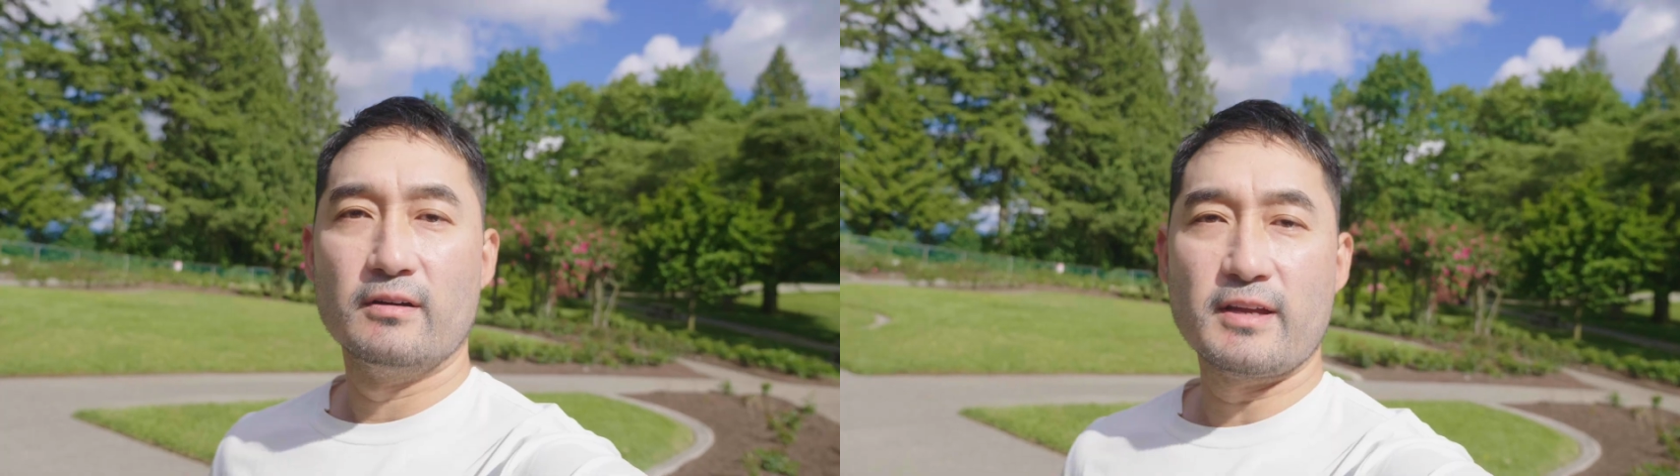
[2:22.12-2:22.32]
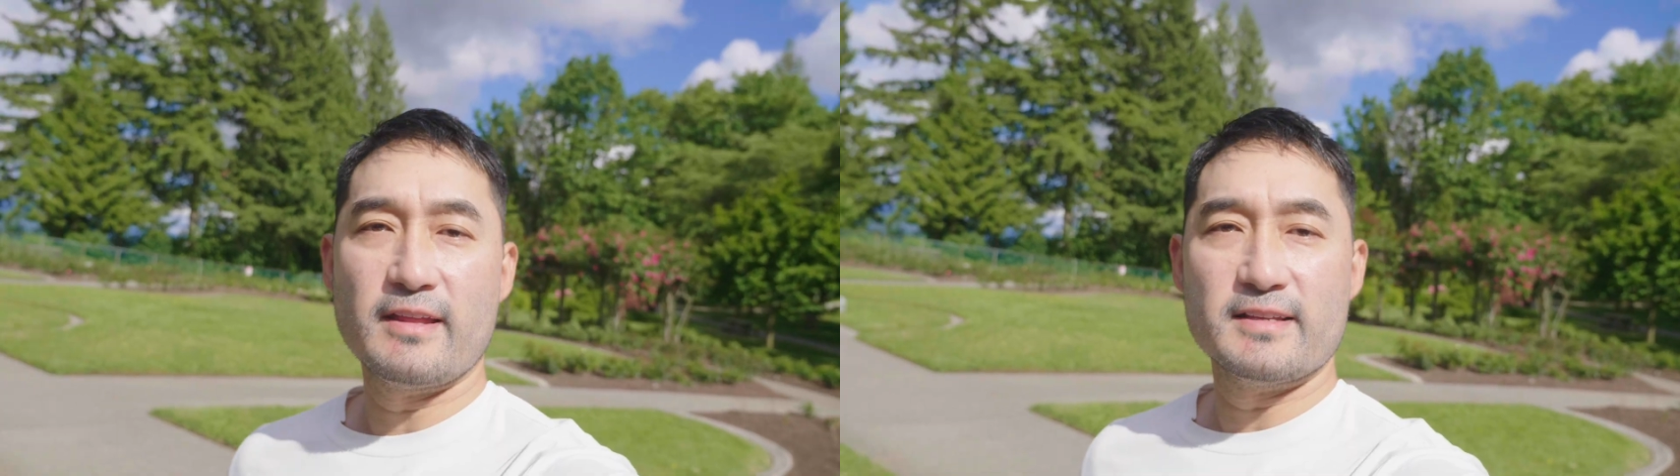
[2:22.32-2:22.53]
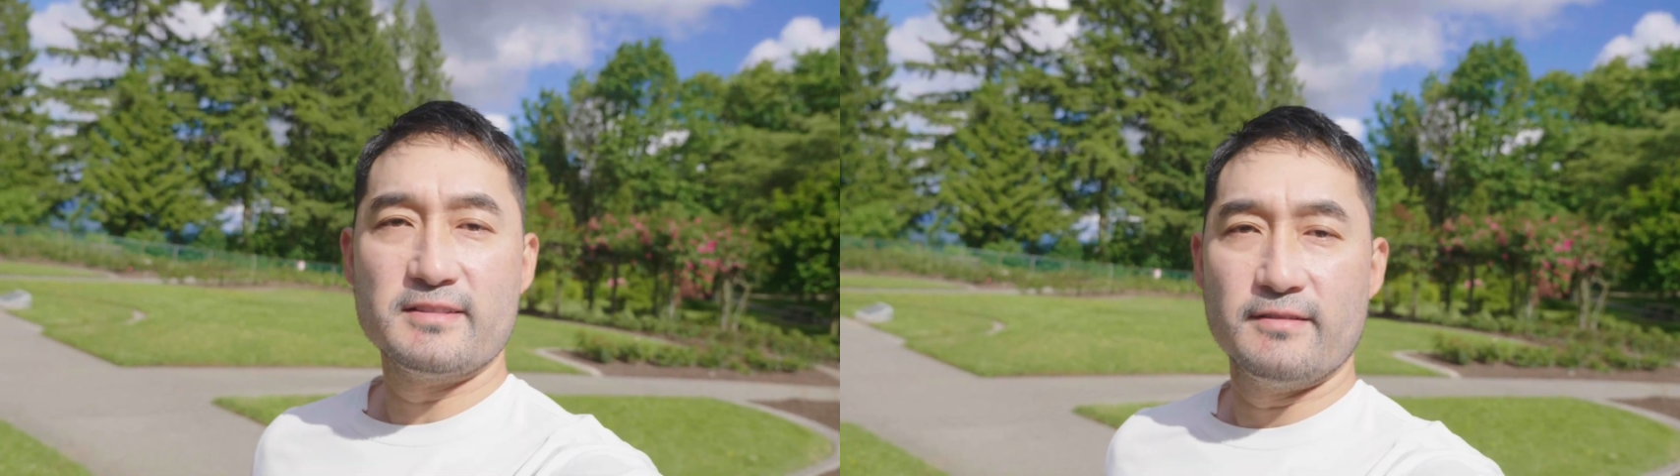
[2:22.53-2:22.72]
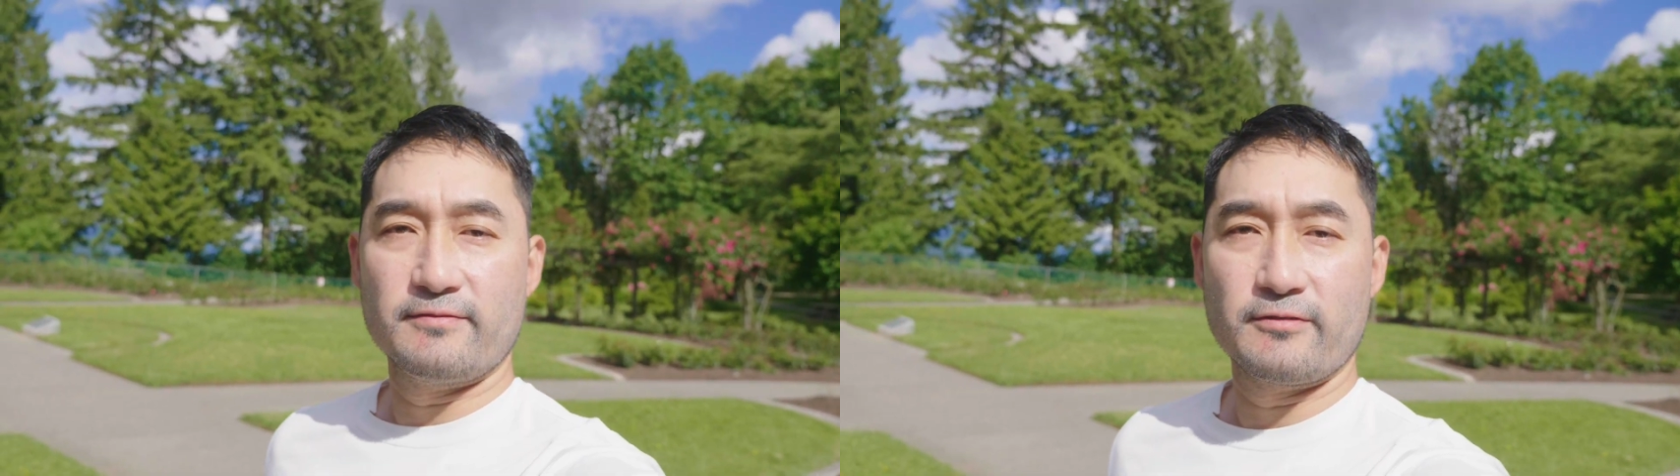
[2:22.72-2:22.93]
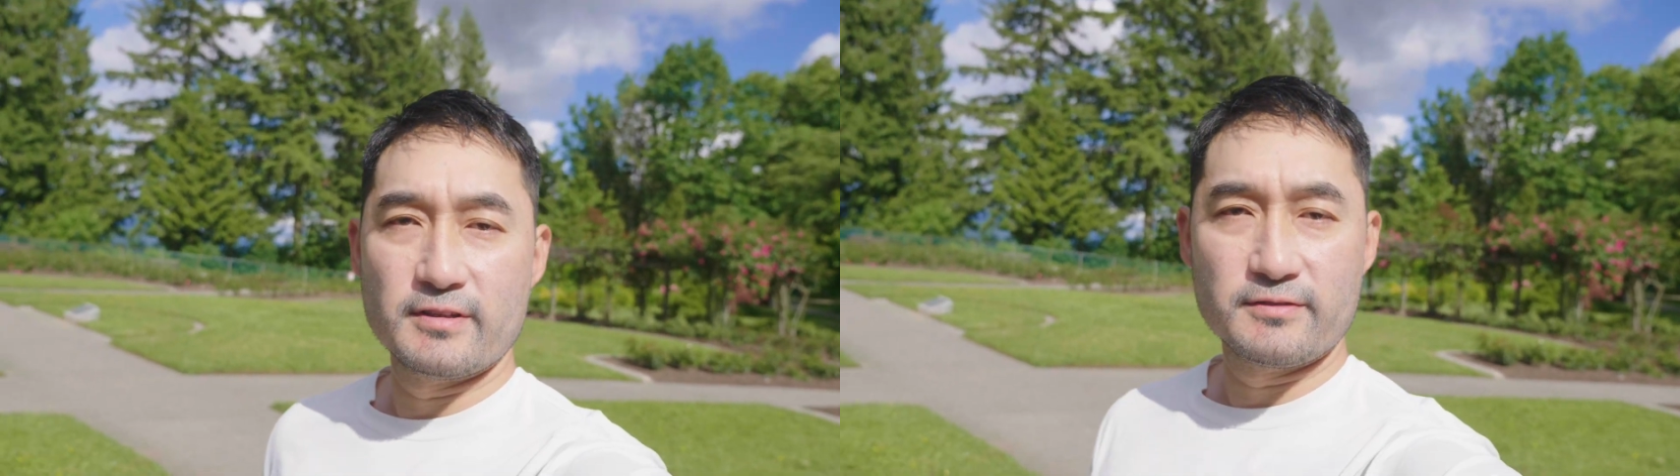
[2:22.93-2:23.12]
Okay, that's it
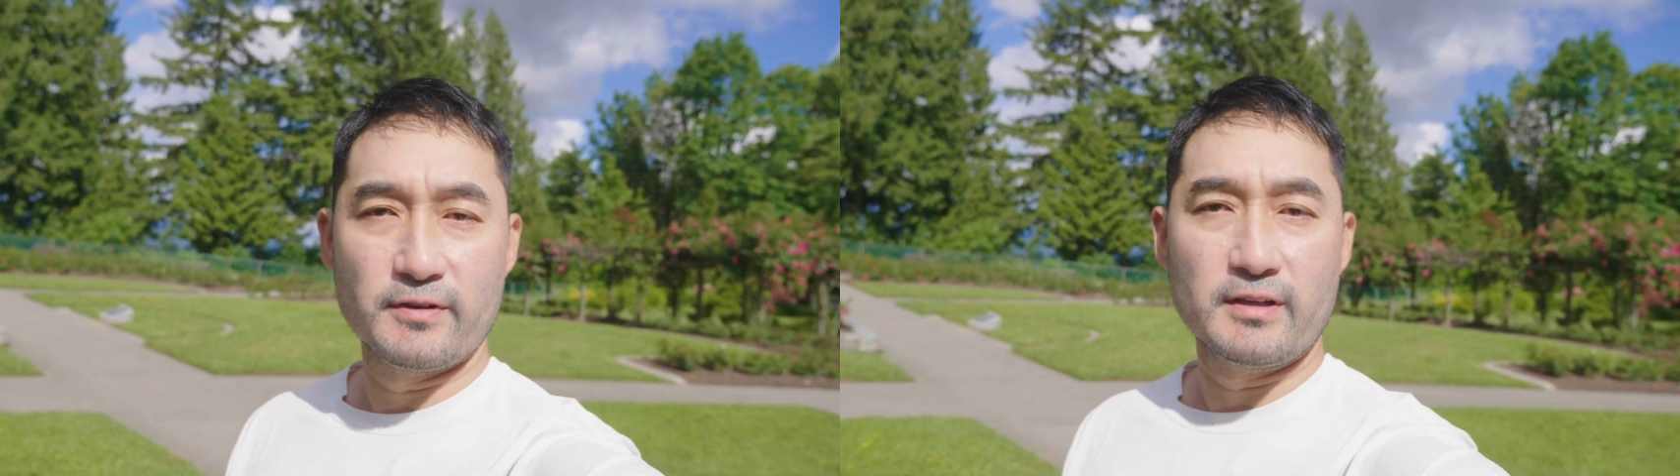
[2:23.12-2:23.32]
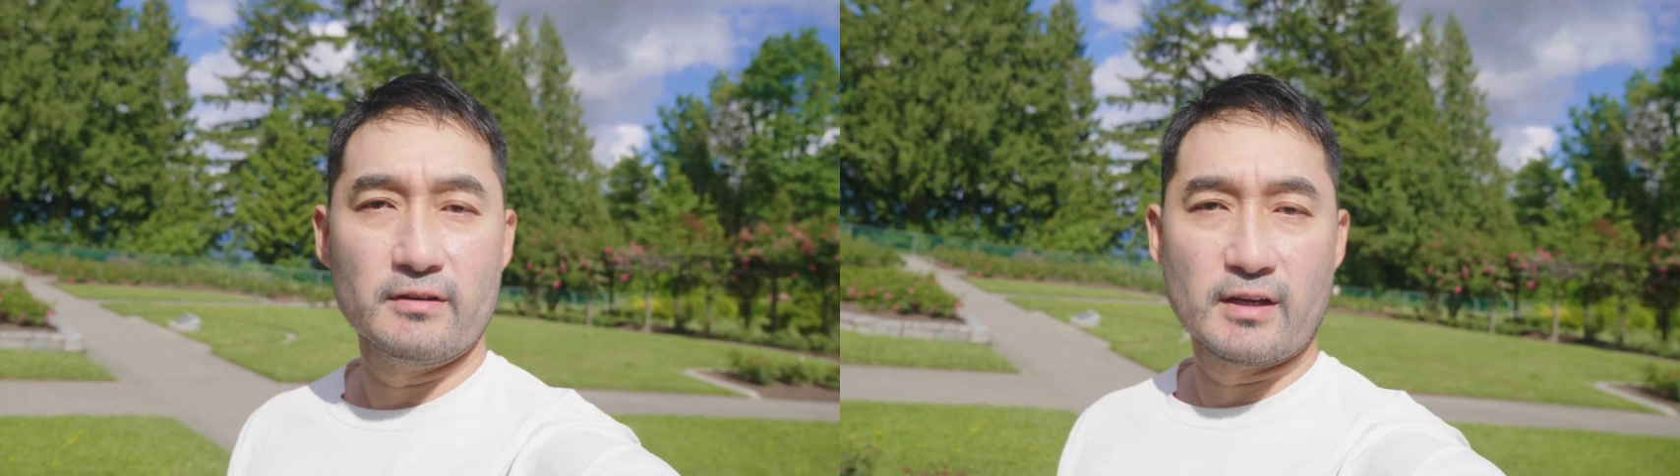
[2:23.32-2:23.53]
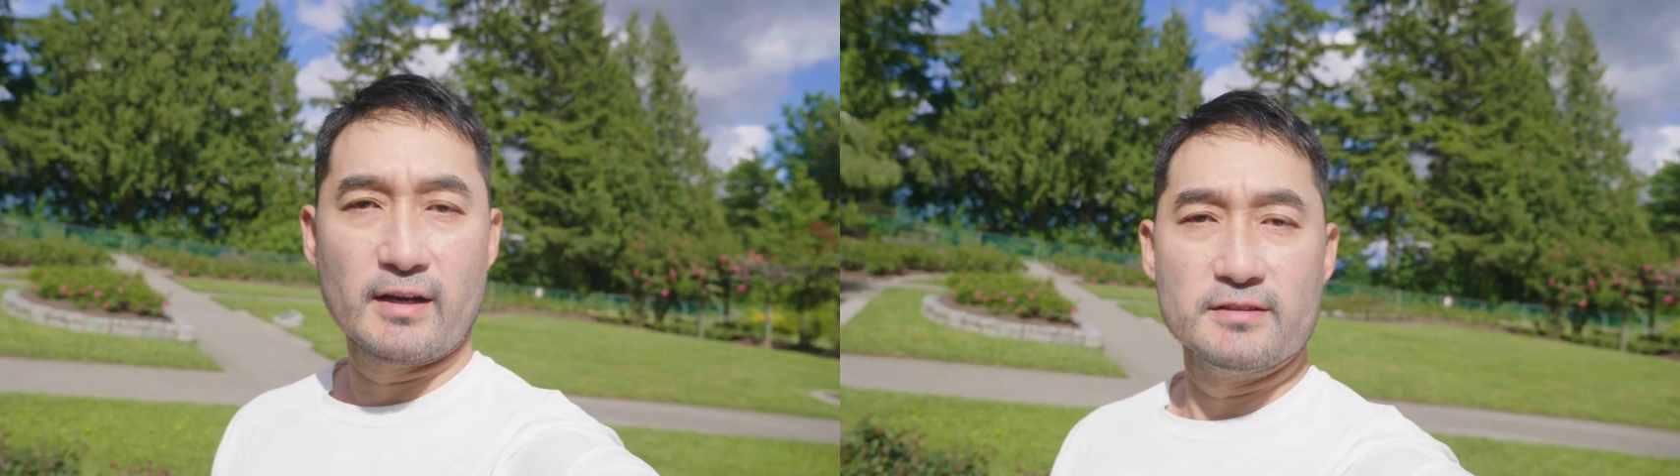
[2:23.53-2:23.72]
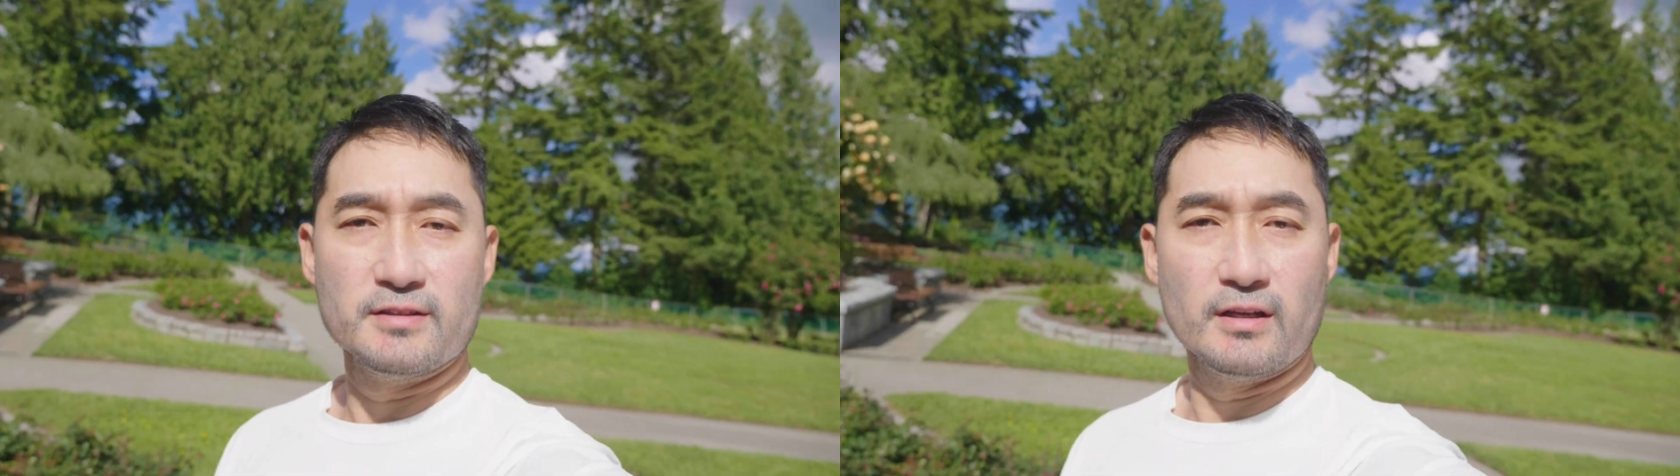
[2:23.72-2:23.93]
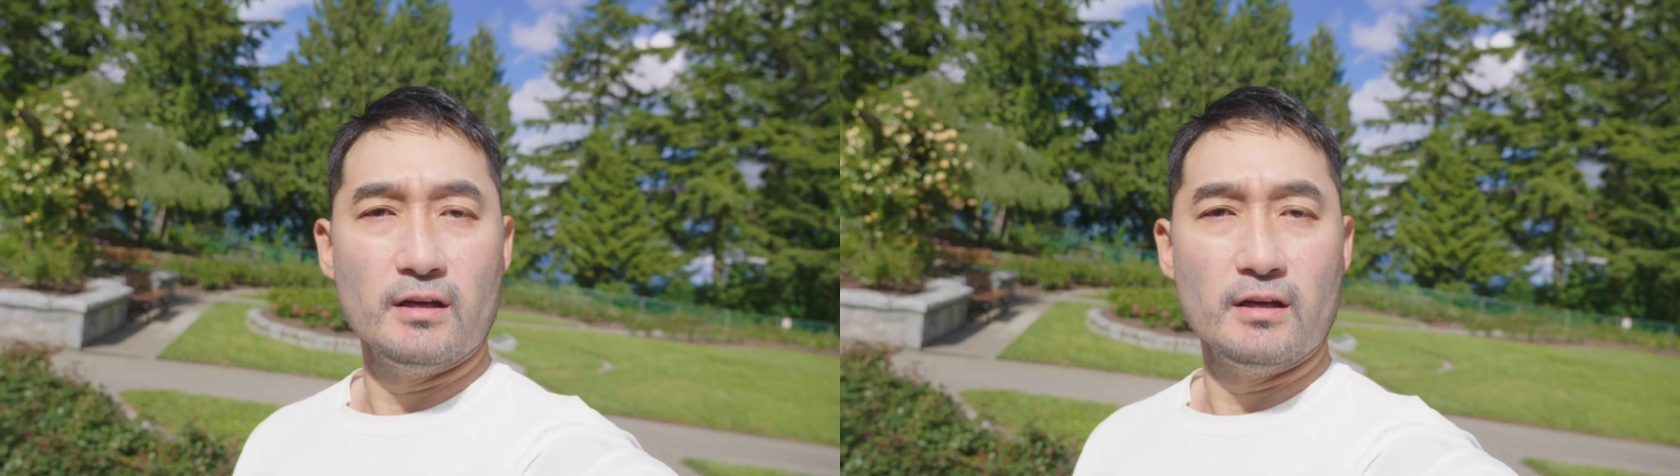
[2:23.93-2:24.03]
for this video, guys.